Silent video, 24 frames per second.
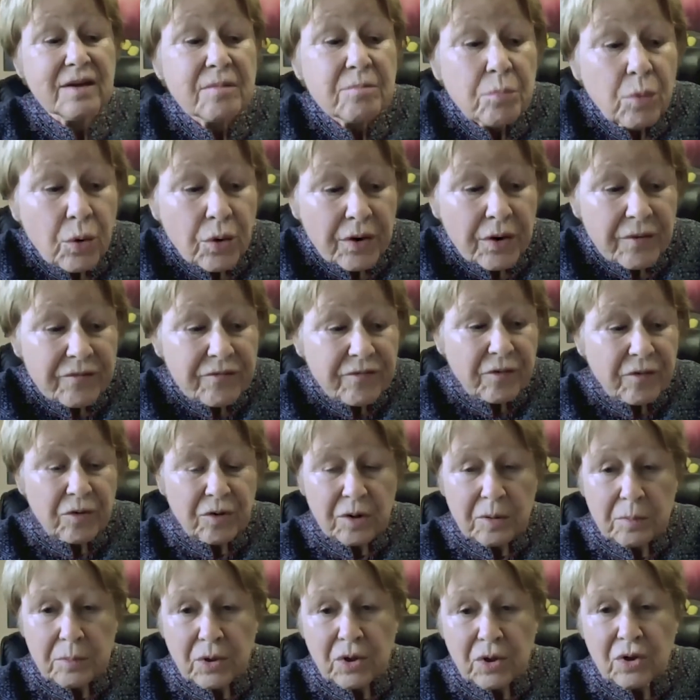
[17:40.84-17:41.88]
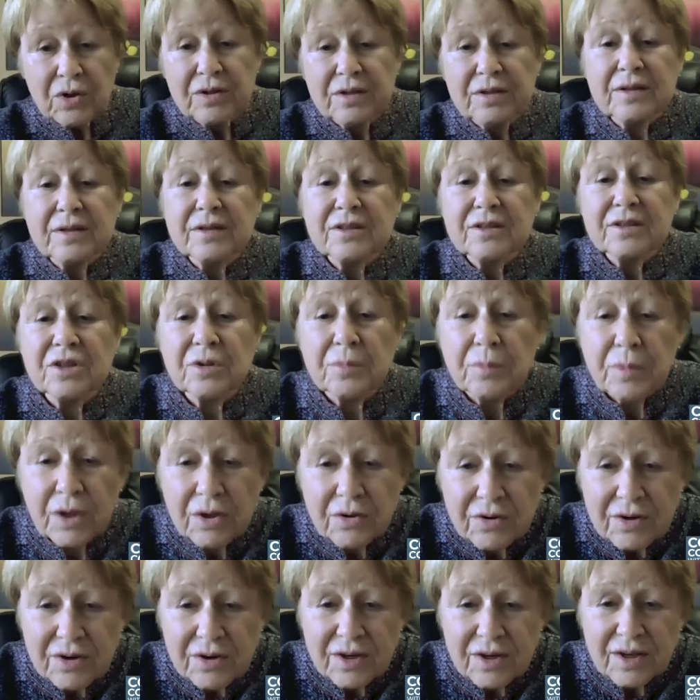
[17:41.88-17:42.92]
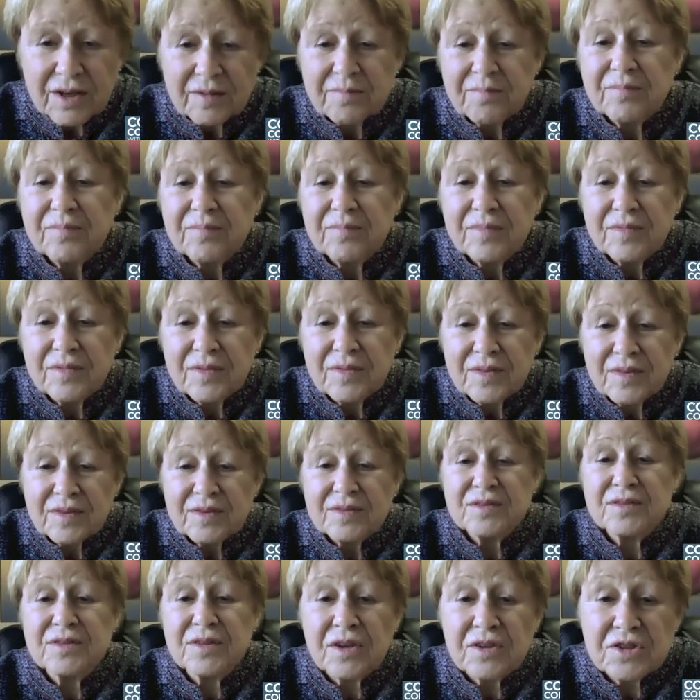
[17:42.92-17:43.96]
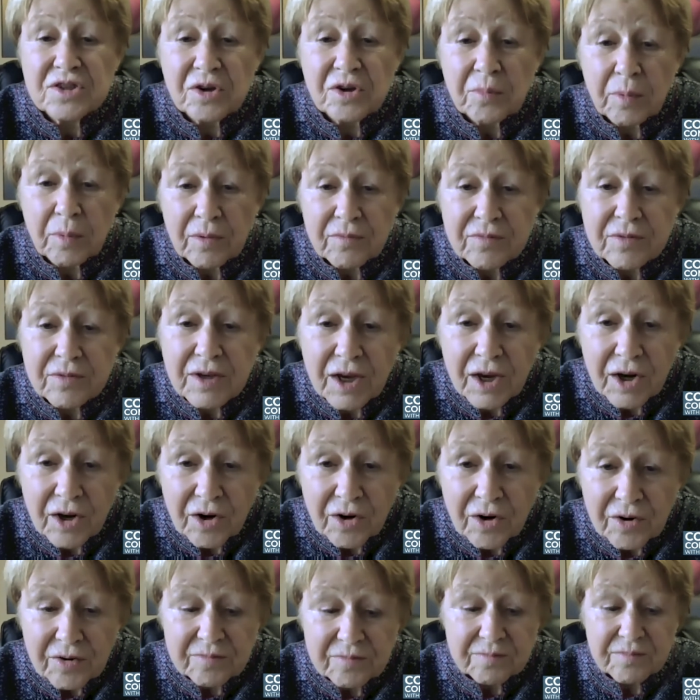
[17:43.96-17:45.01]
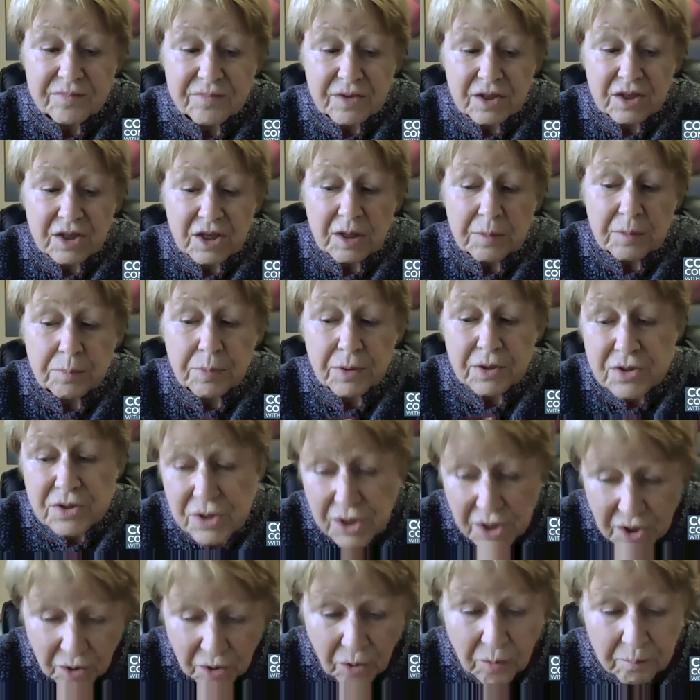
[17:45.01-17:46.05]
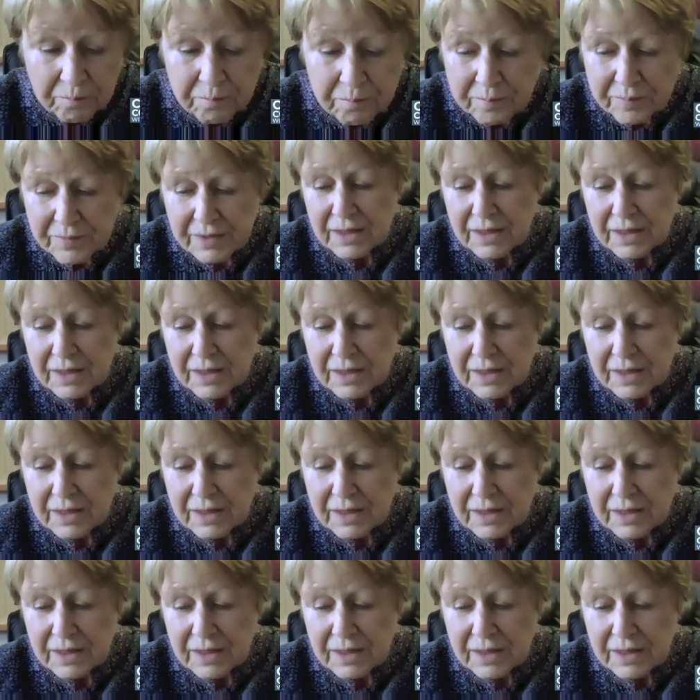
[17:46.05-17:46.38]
more formal community system of care to keep us at home,